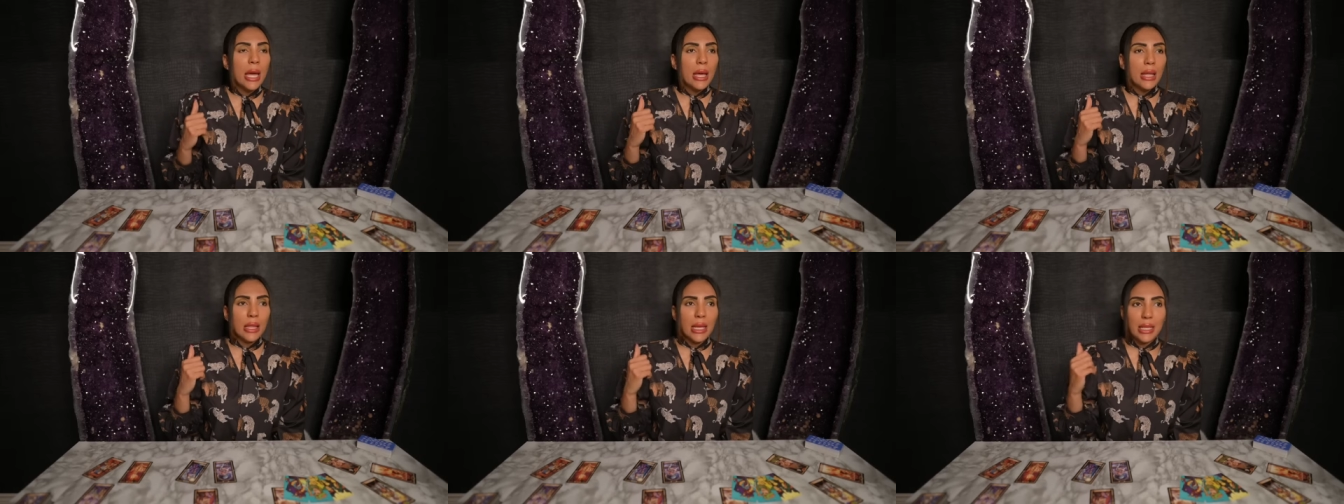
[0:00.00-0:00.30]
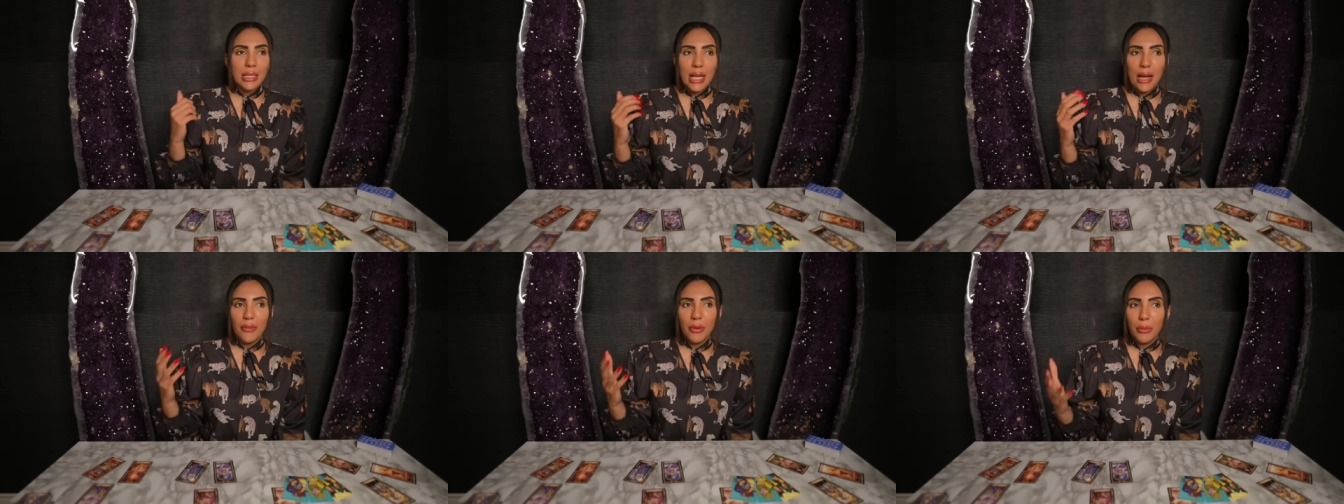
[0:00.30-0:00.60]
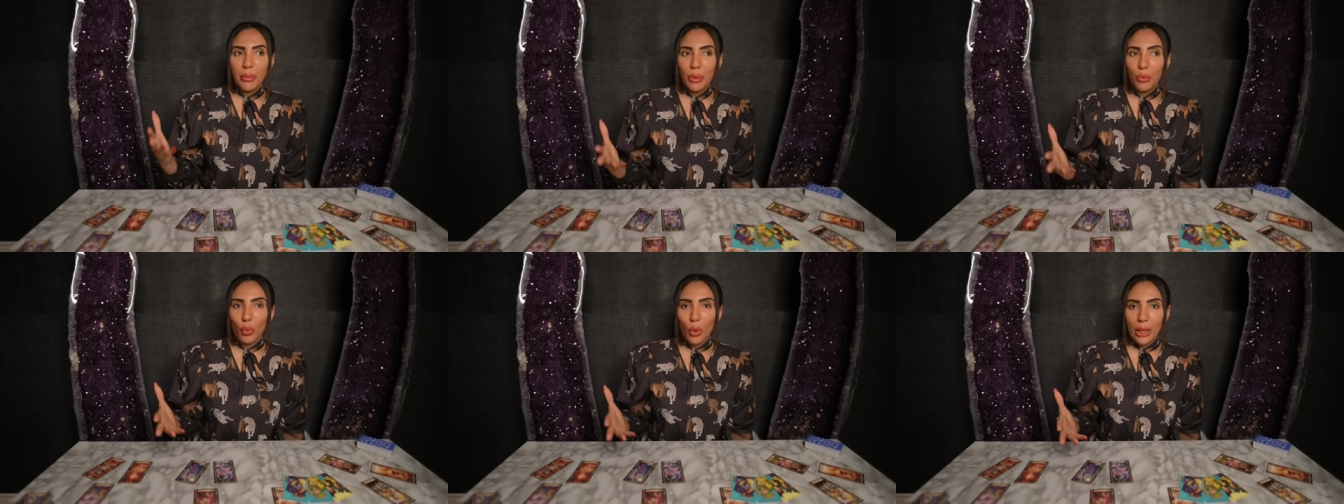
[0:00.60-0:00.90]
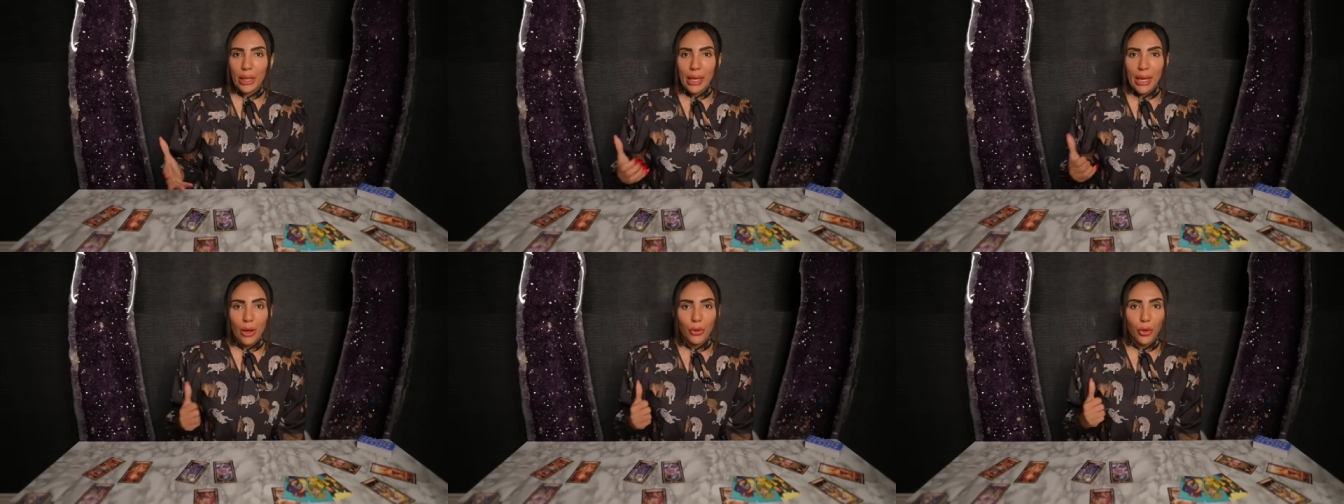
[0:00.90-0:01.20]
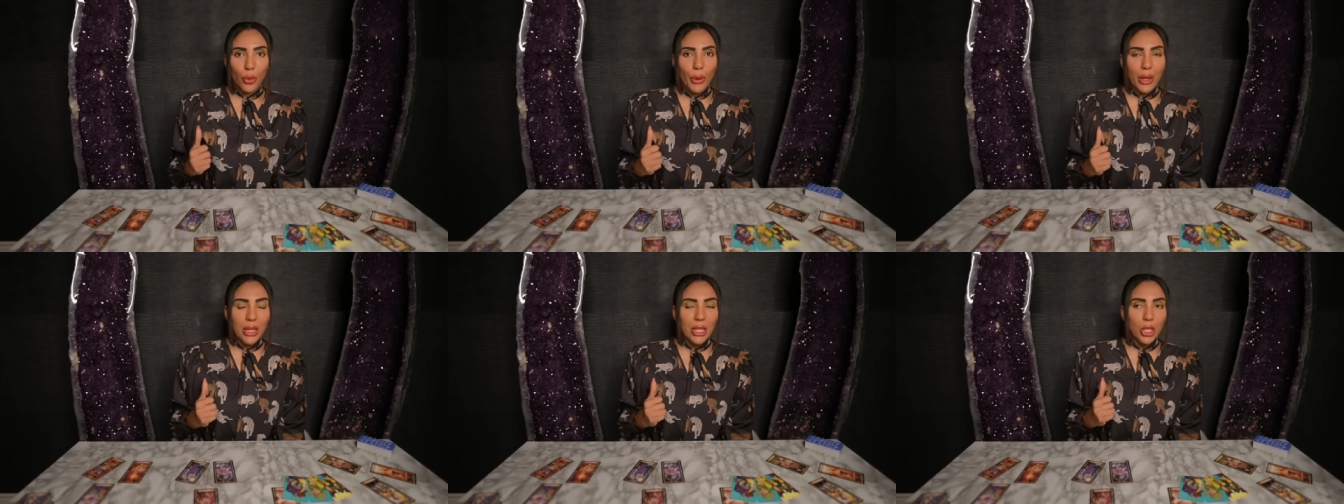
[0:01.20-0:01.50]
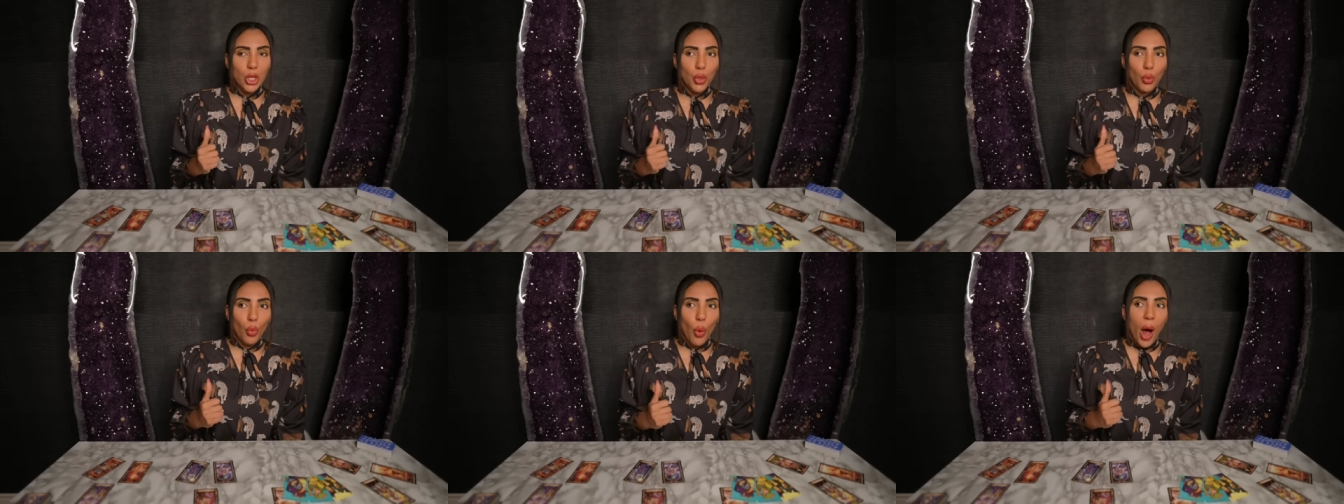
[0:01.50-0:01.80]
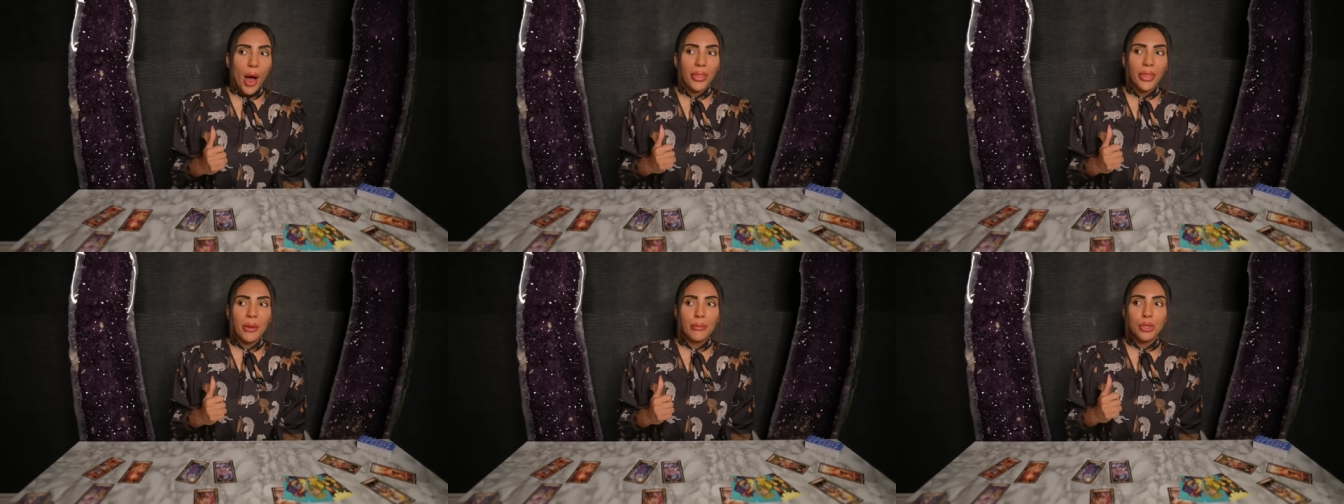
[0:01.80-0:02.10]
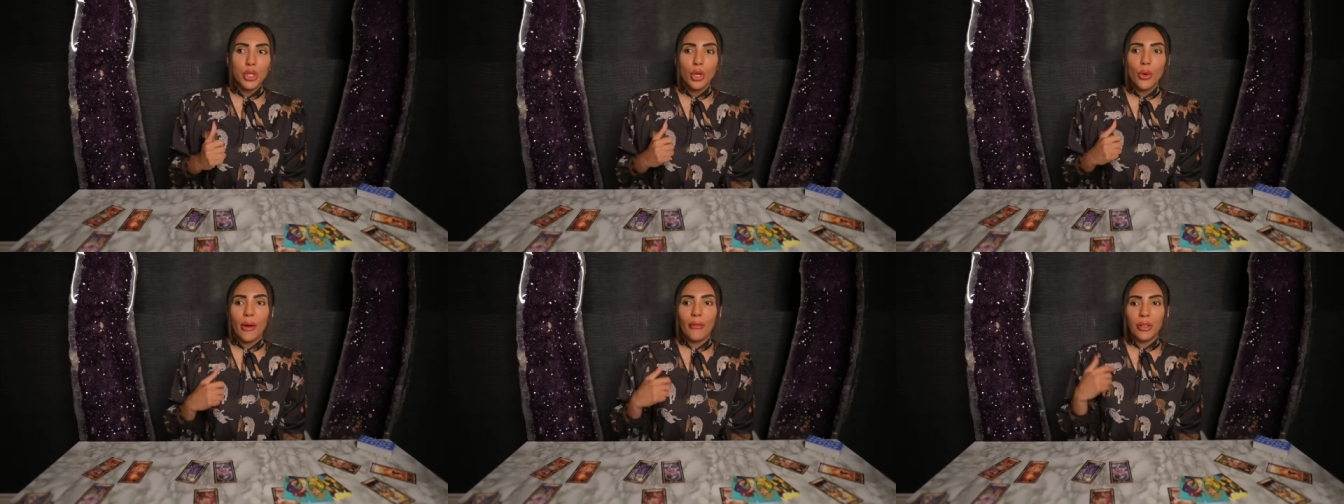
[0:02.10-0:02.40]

things haven't been working out the way that you want them to